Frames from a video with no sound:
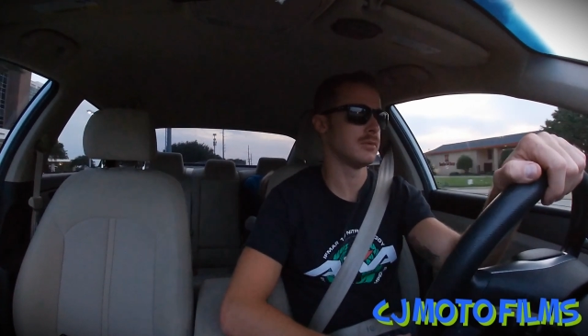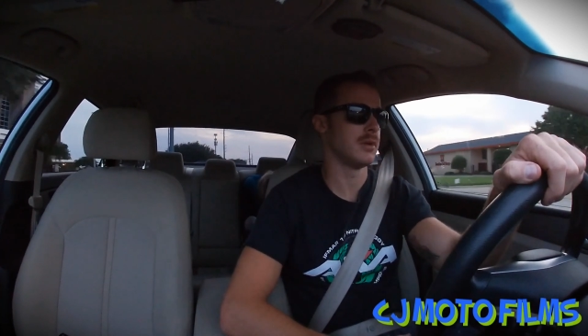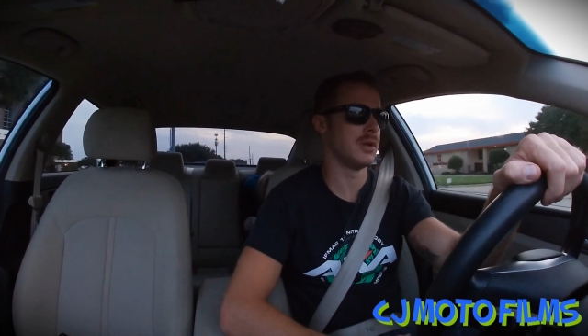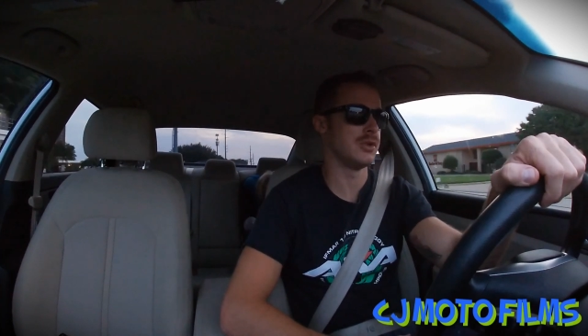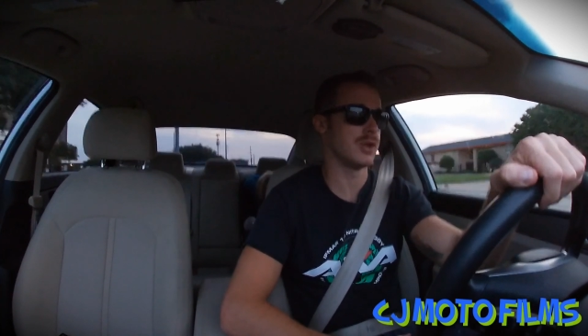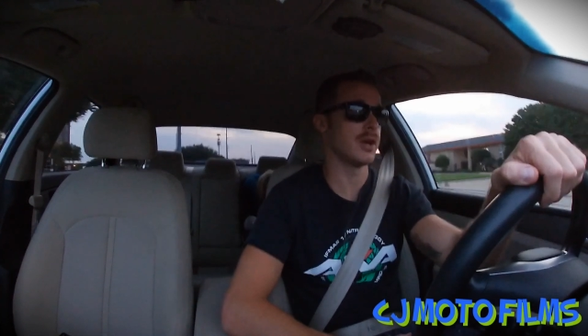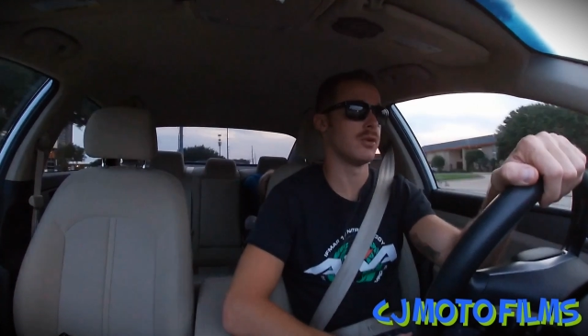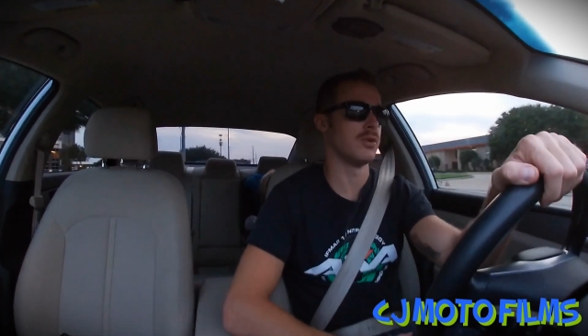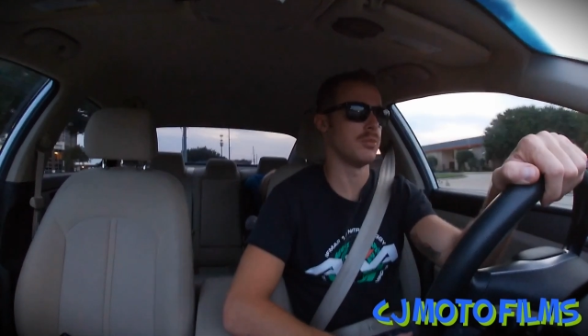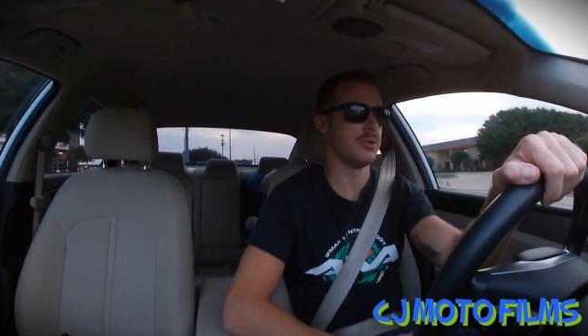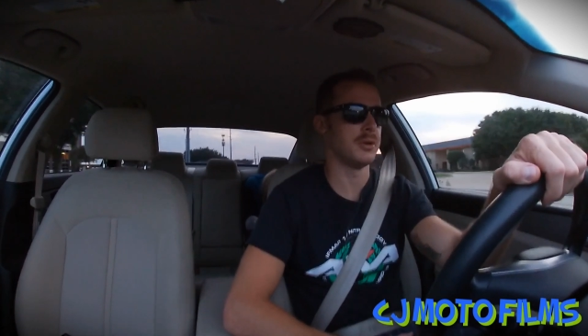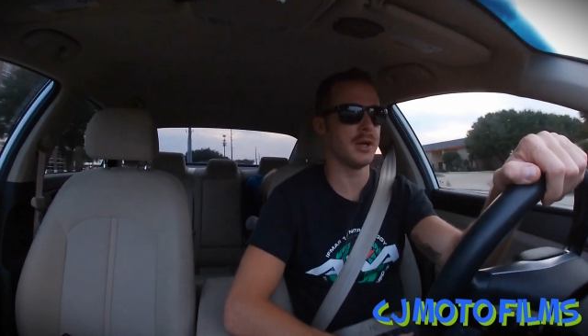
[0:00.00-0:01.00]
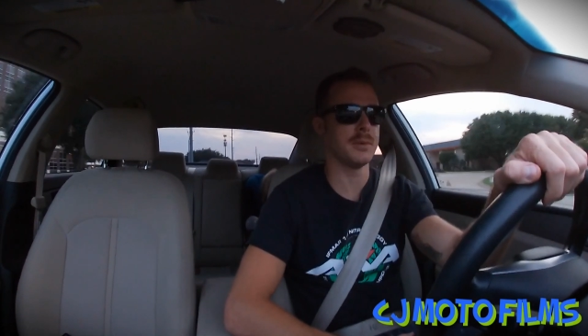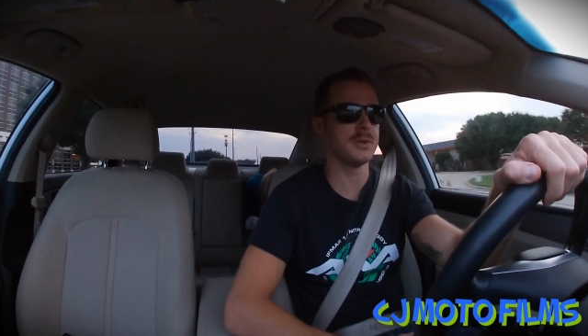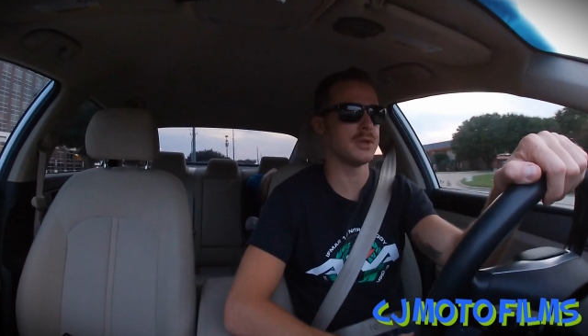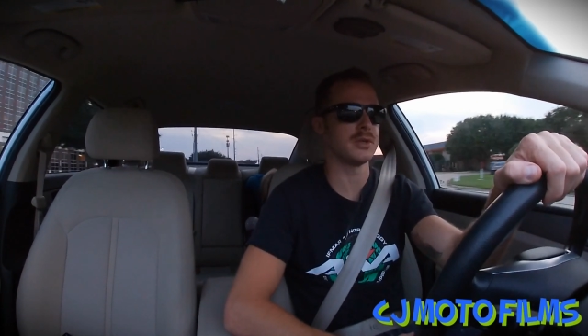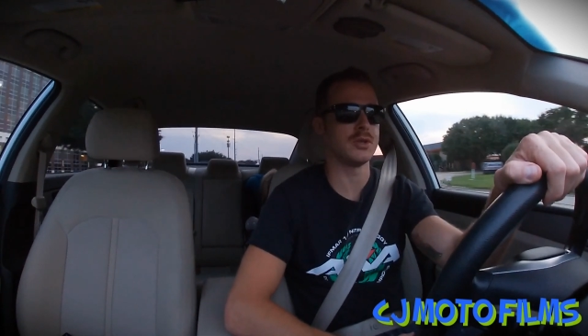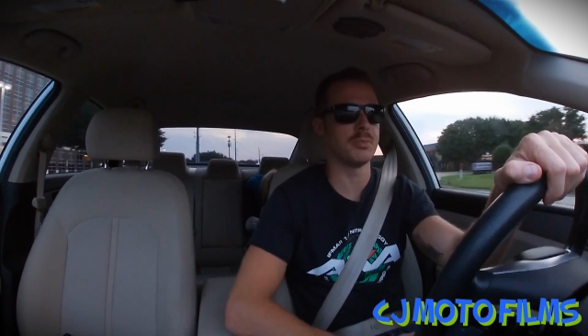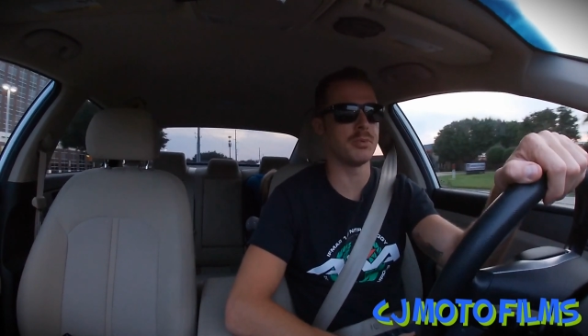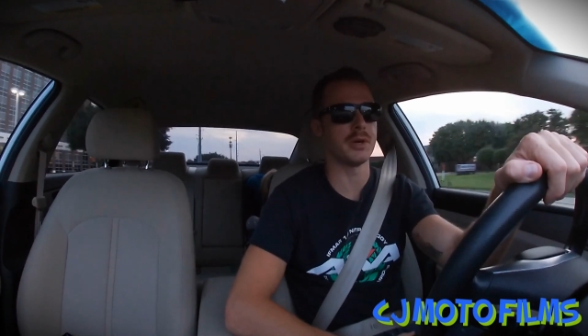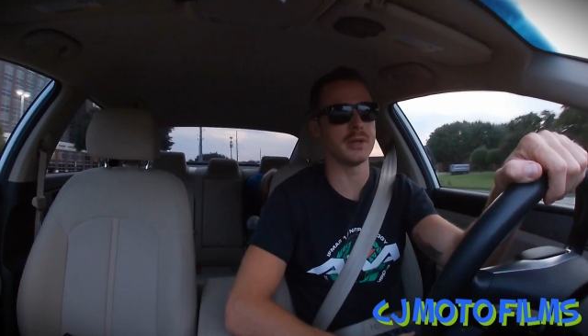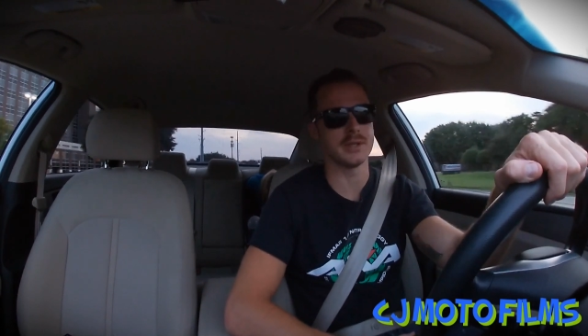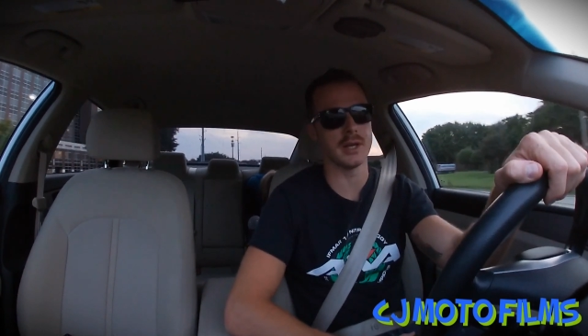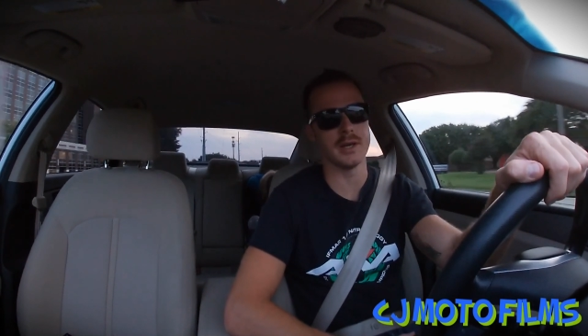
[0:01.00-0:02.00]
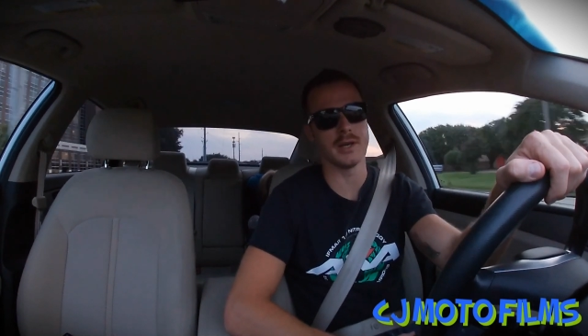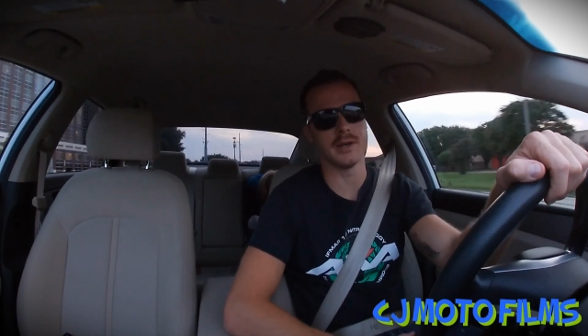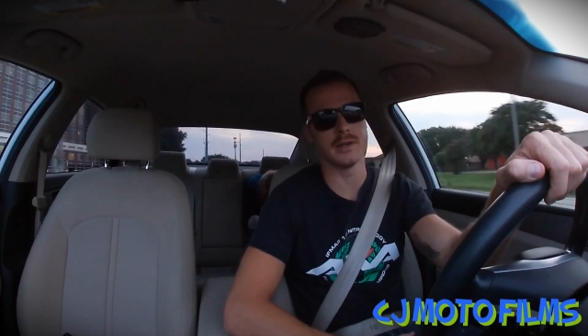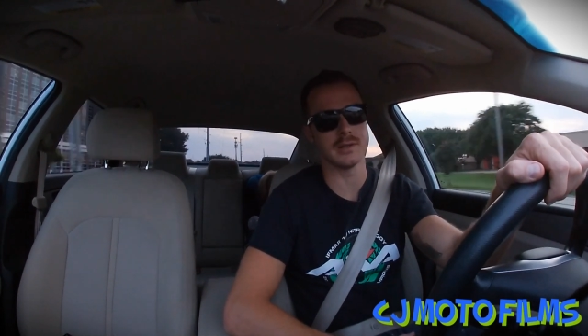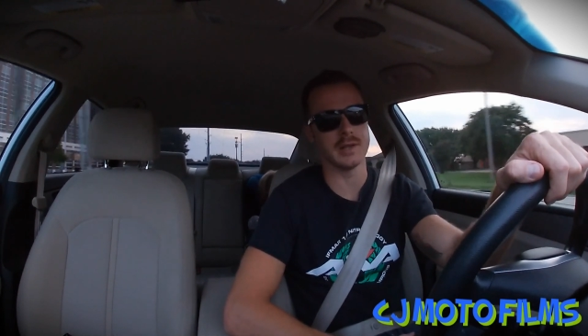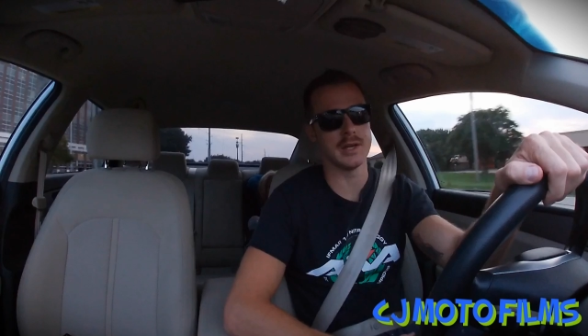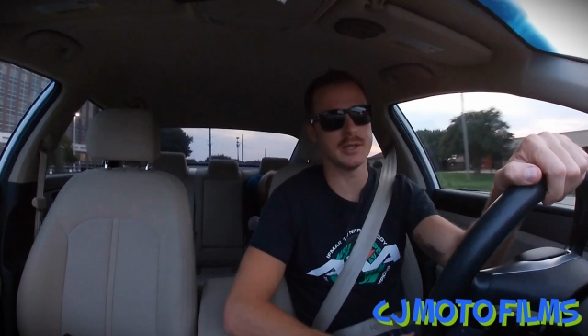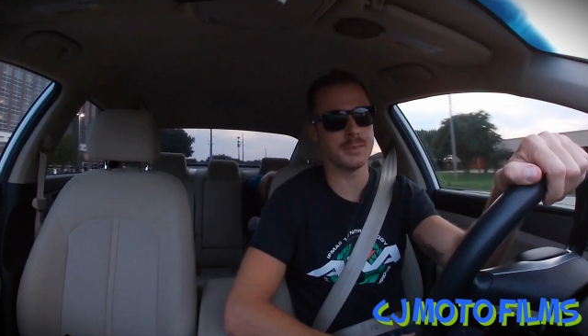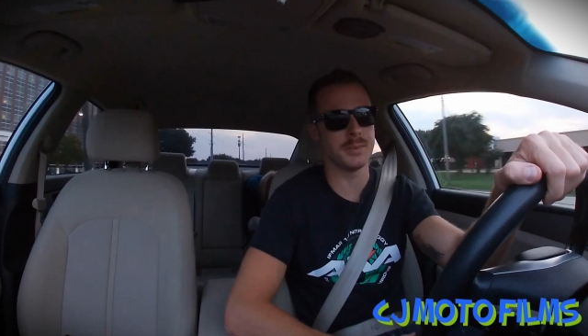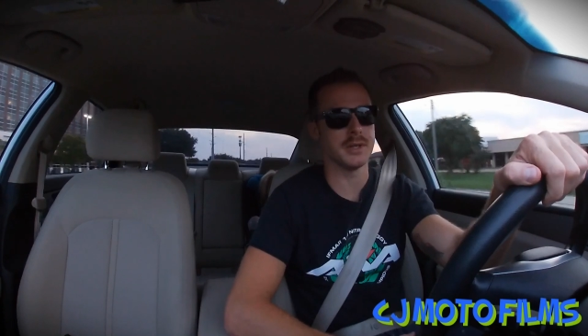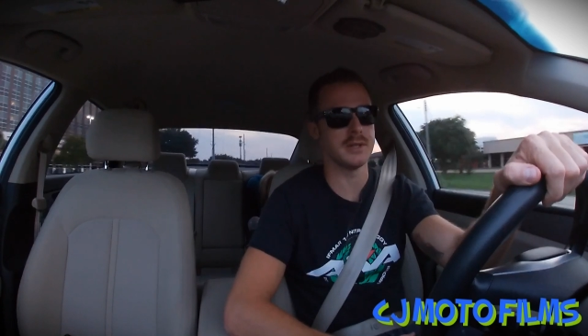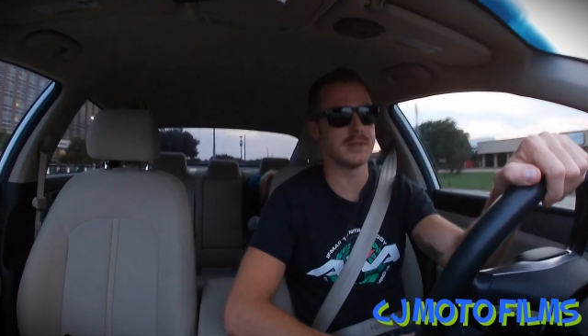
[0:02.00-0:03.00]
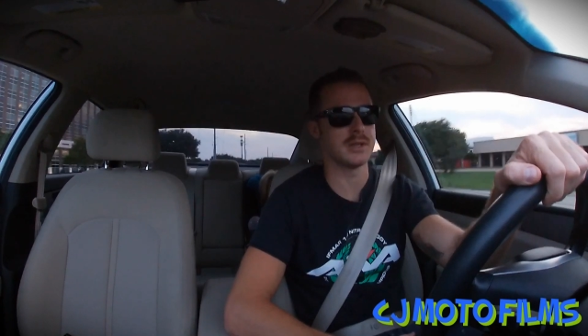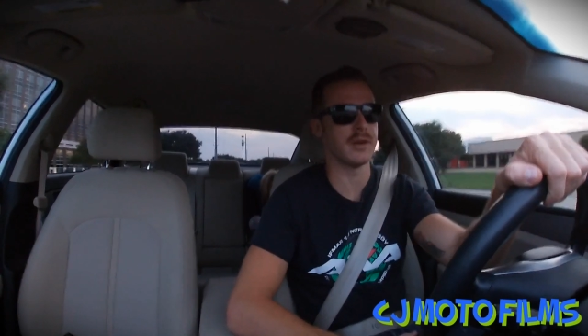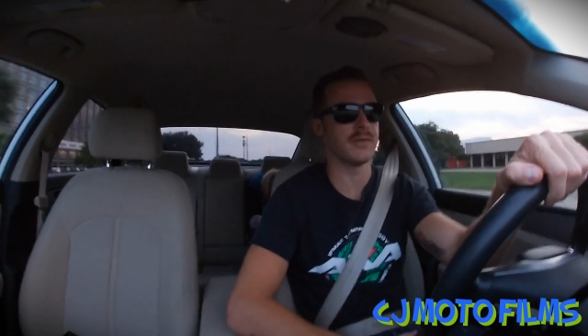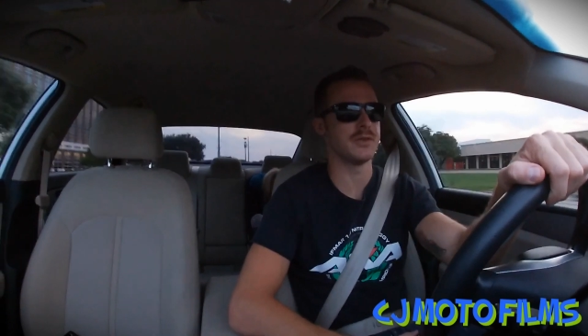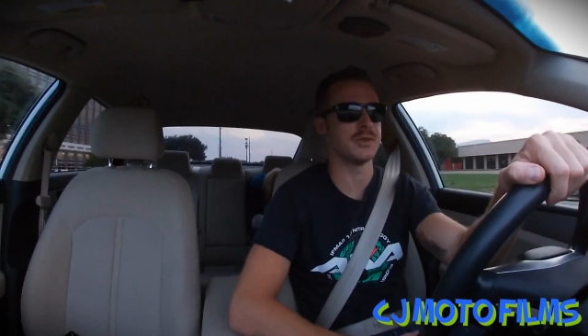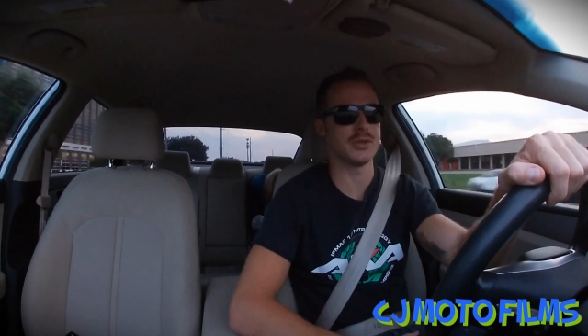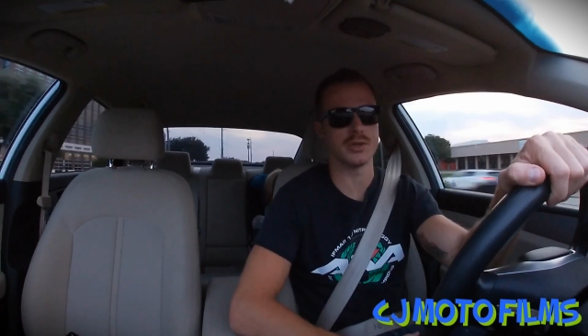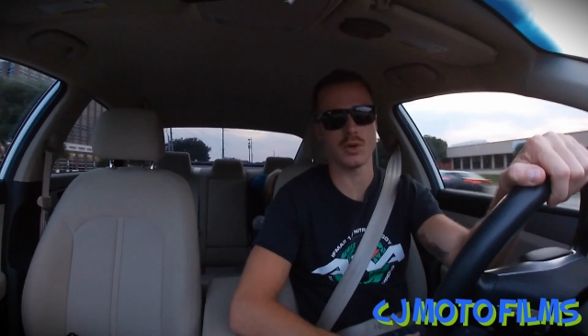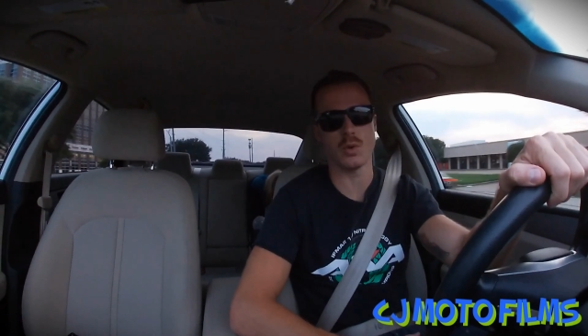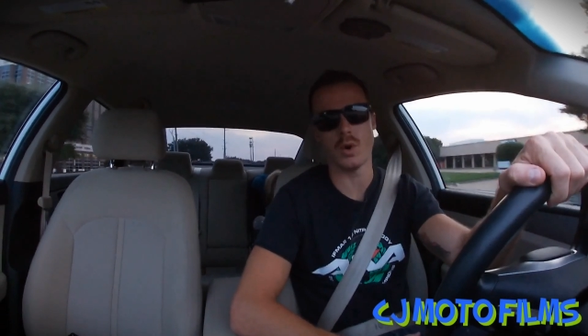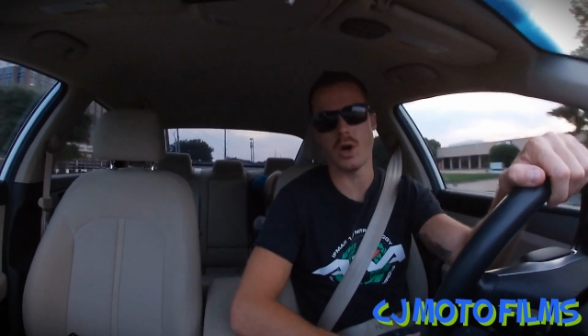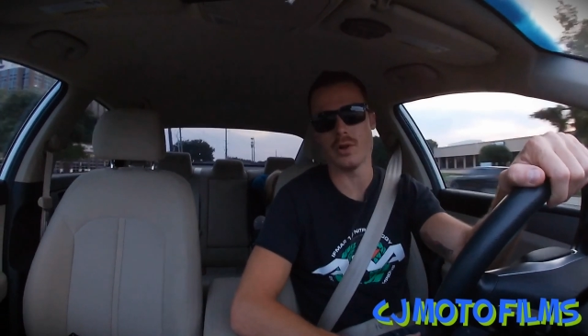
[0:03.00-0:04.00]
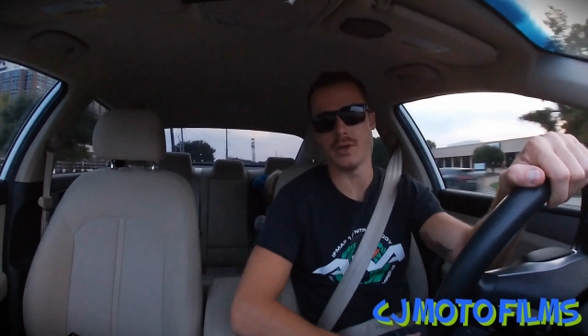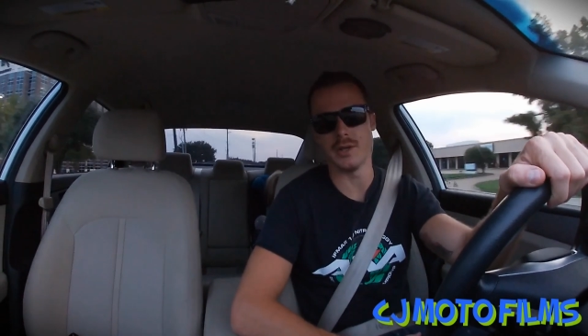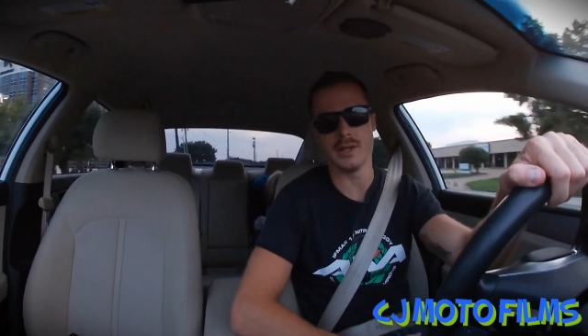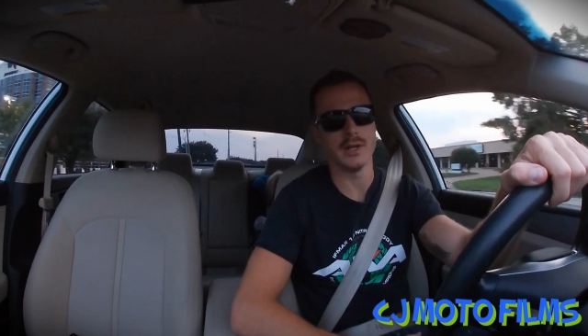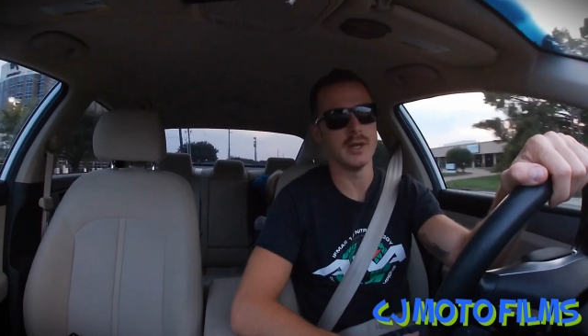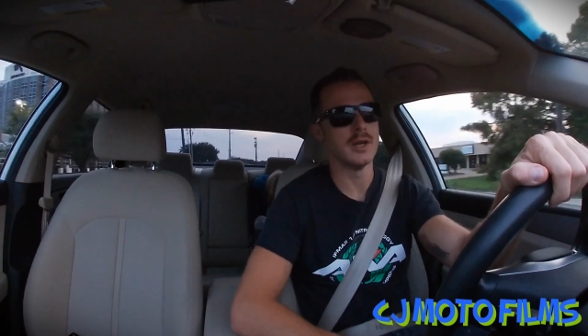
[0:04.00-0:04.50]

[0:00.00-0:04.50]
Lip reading: in general, but I'm just super excited because Lightspeed stuff is just quality.